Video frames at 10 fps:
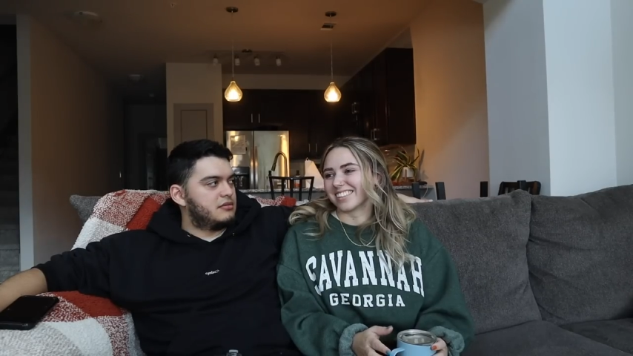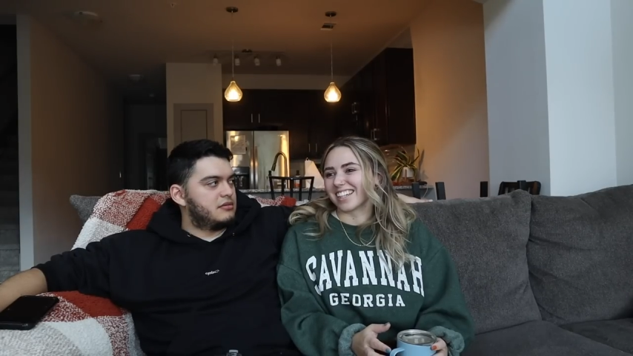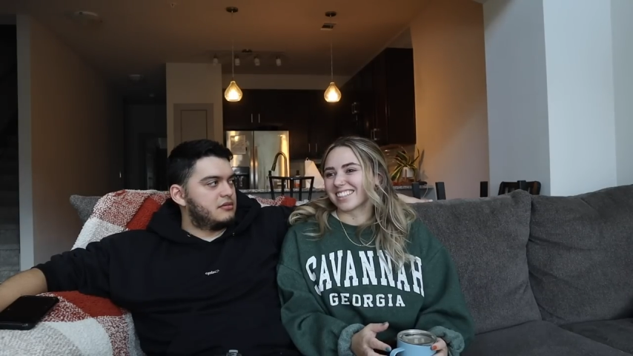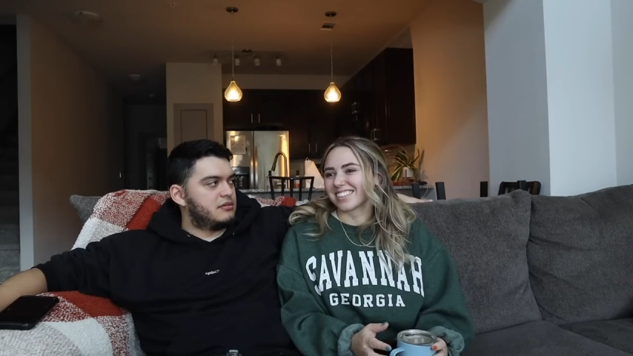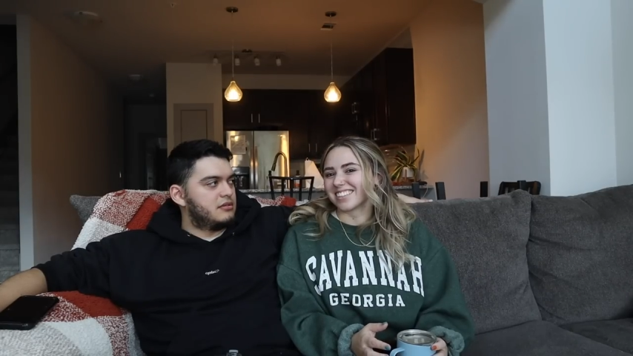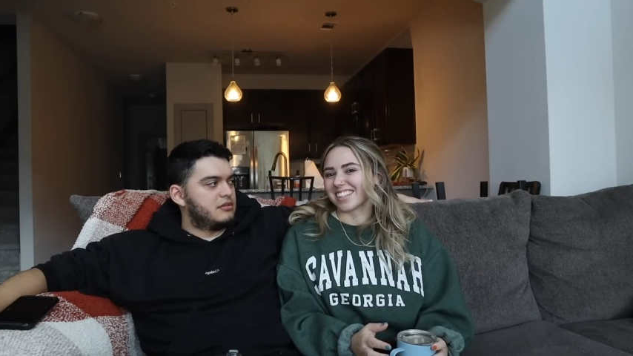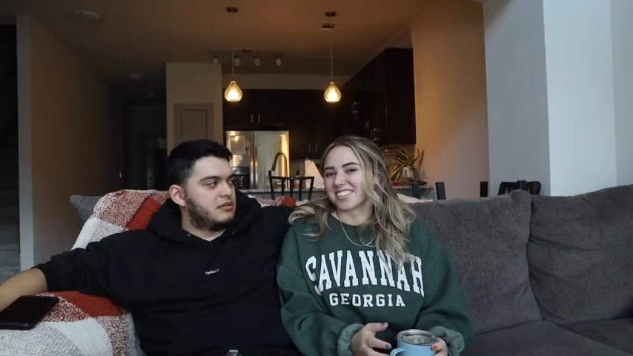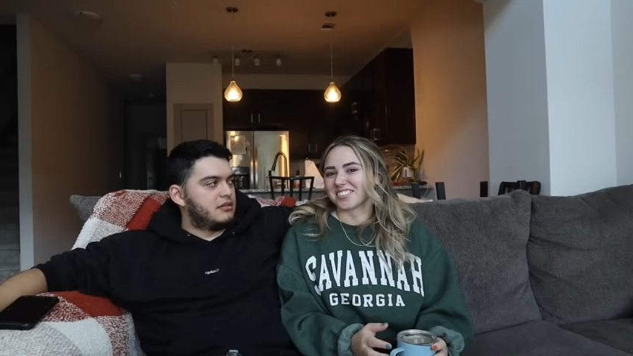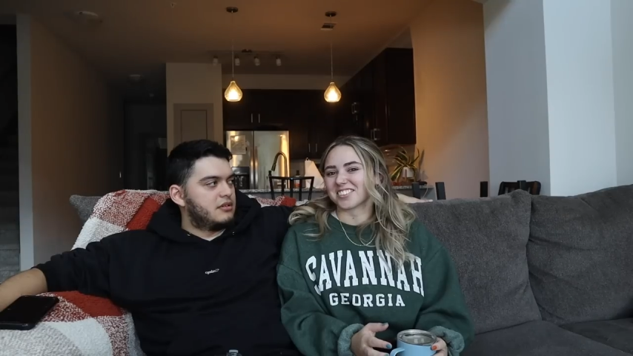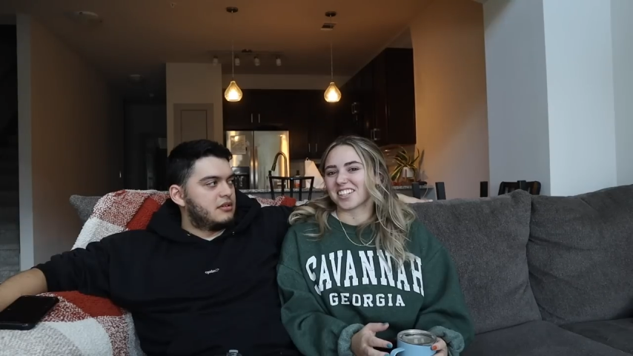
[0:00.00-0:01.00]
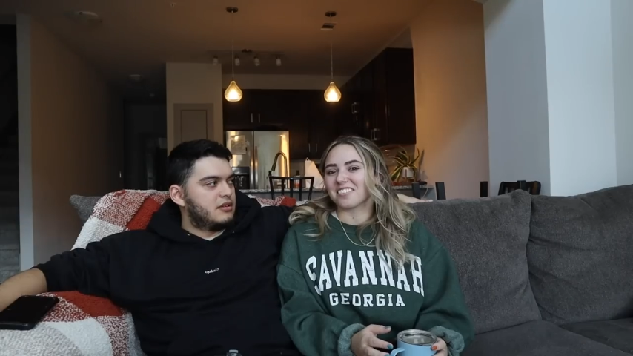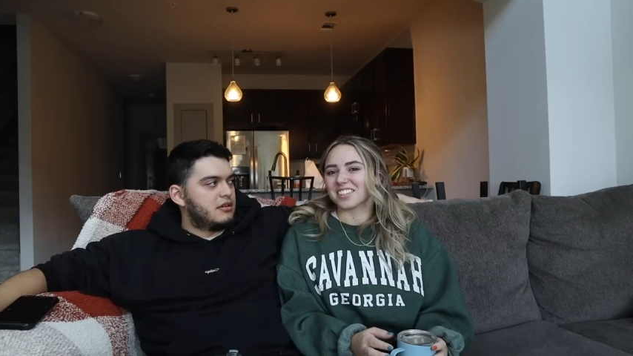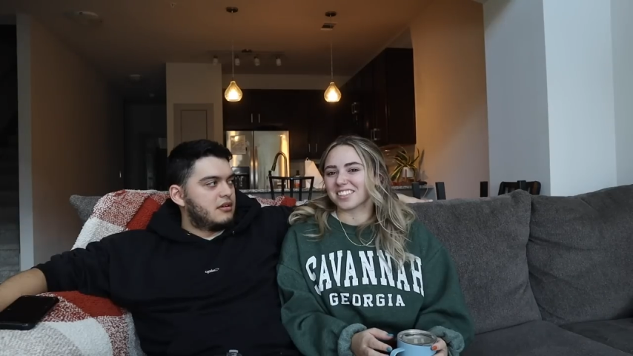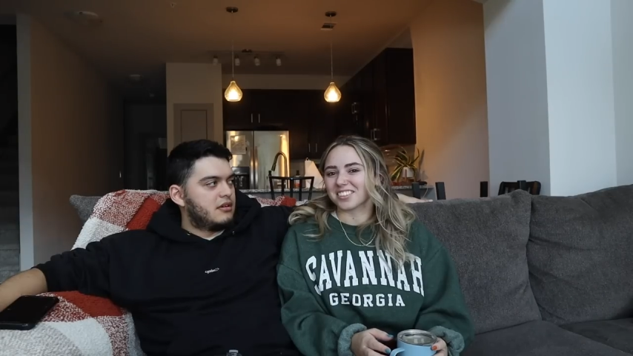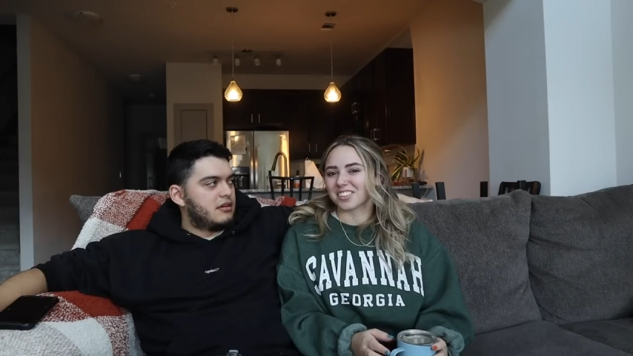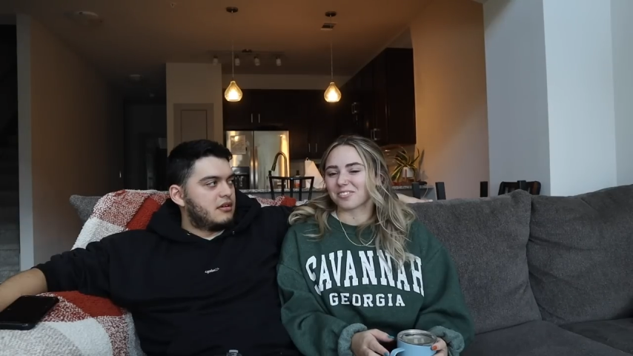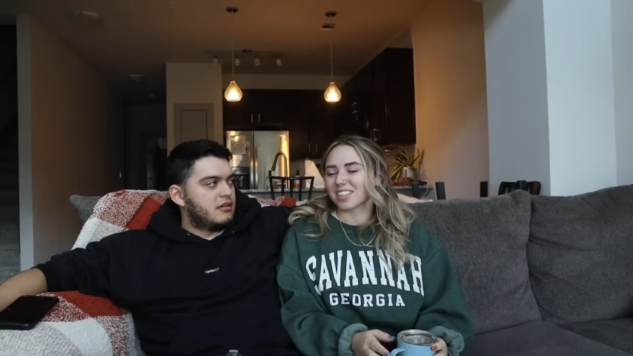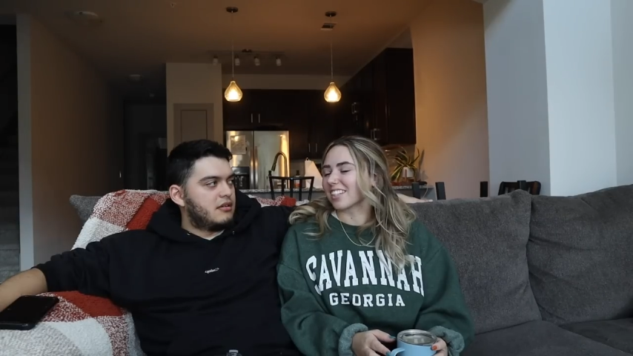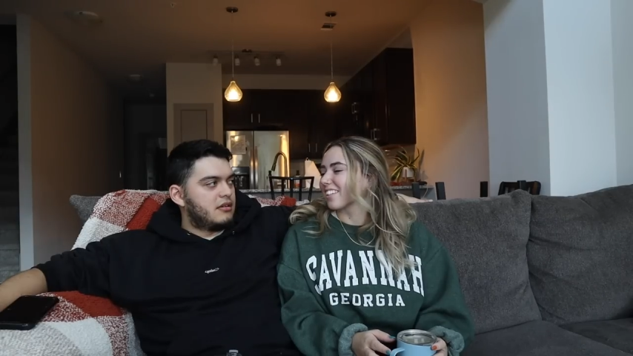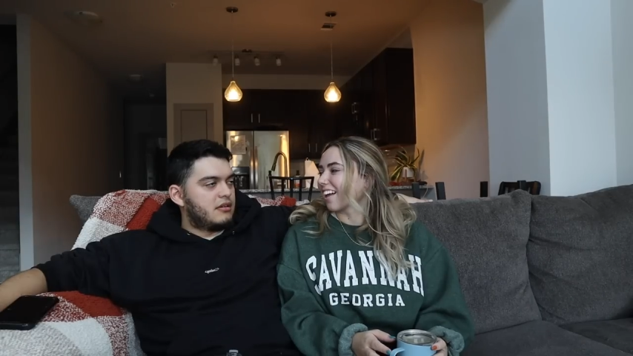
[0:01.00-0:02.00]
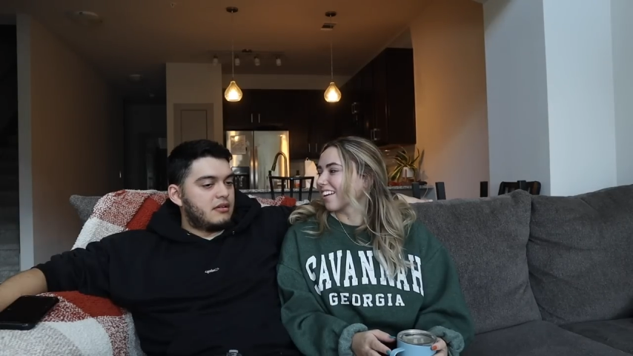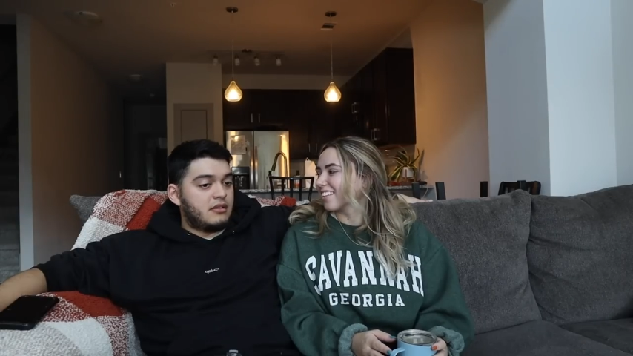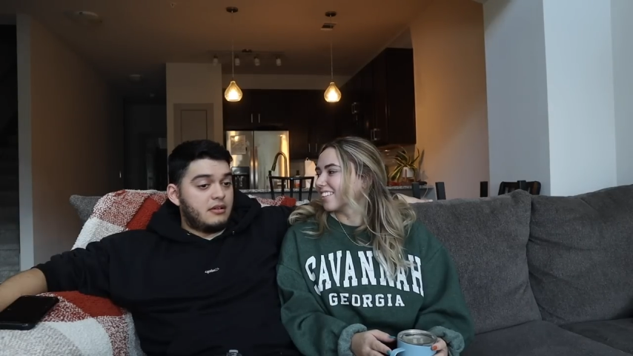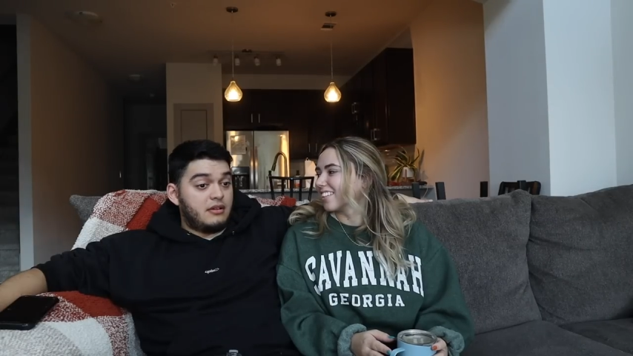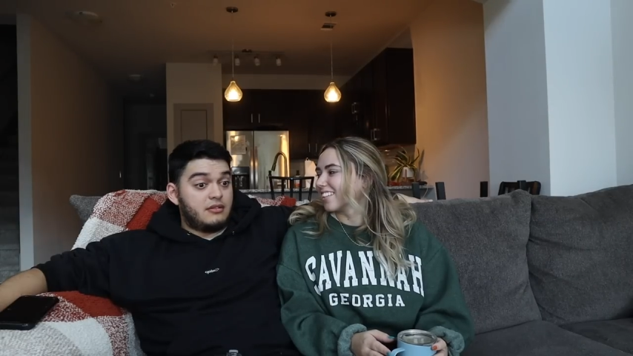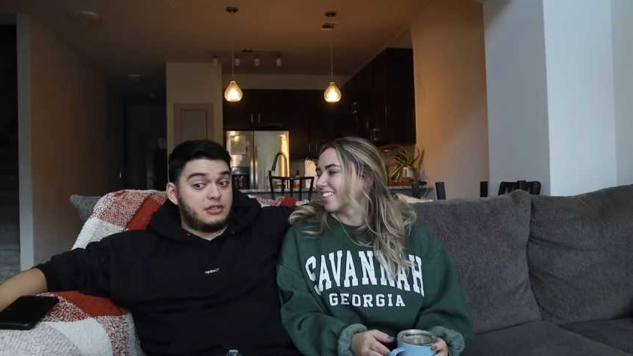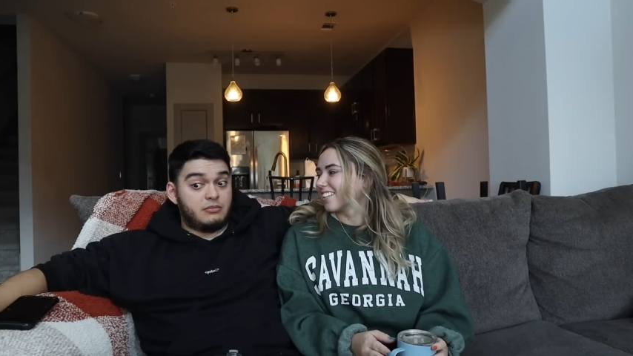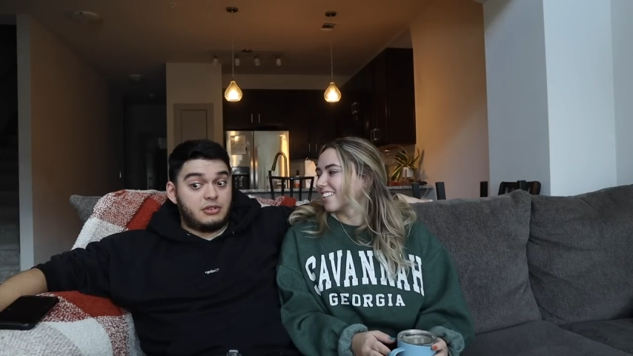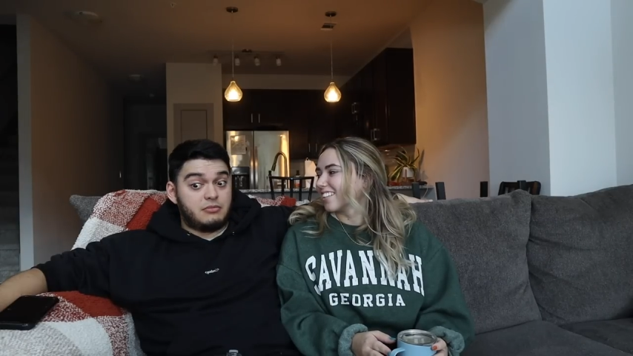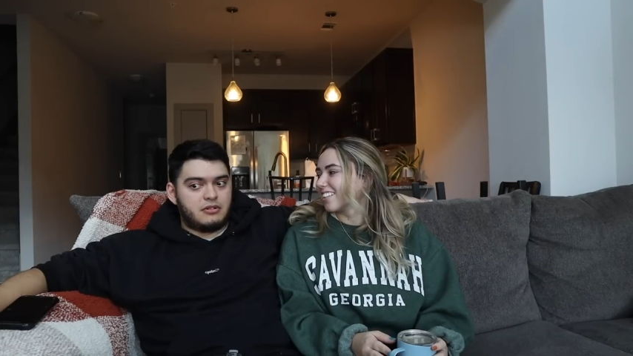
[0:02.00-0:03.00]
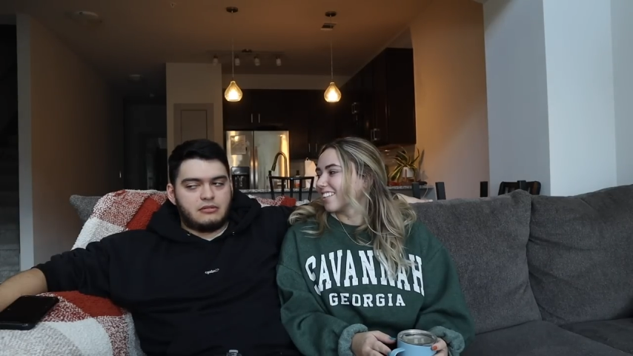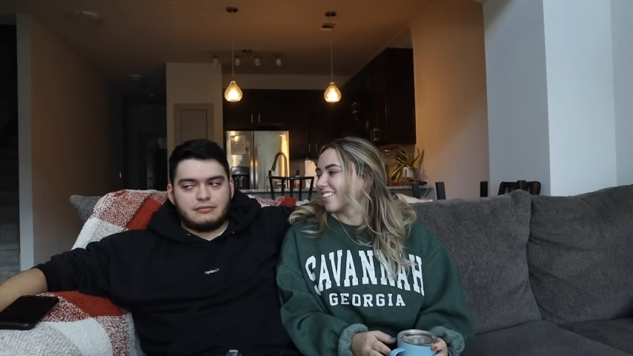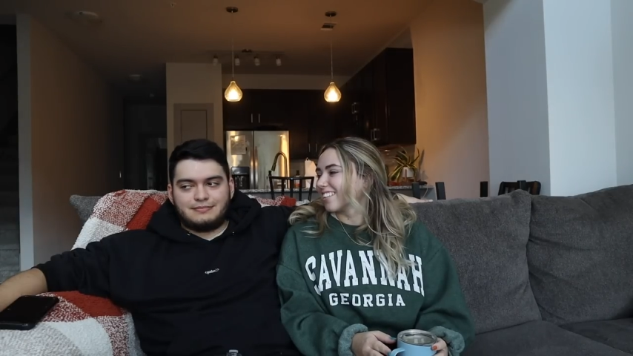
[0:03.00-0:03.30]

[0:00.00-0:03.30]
Speaker 1: like six or seven or something like that.
Speaker 2: Yeah, you're super smart.